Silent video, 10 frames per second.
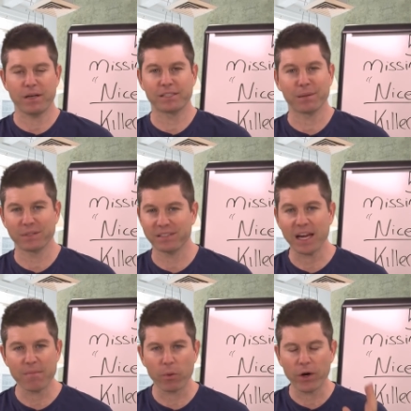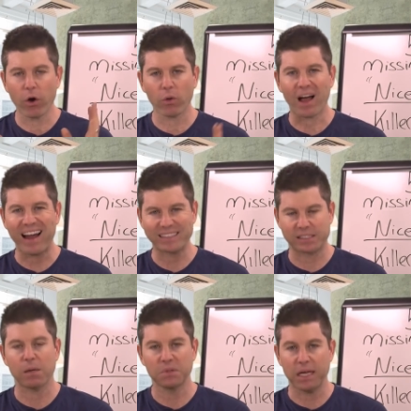messed up to say, but we all, on
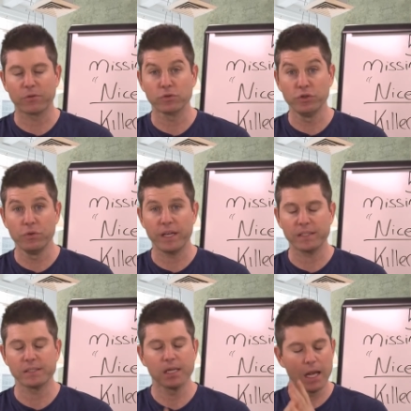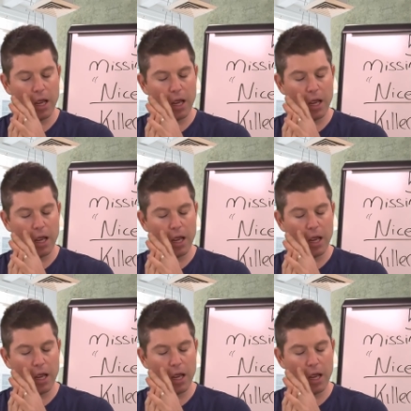some level, do this.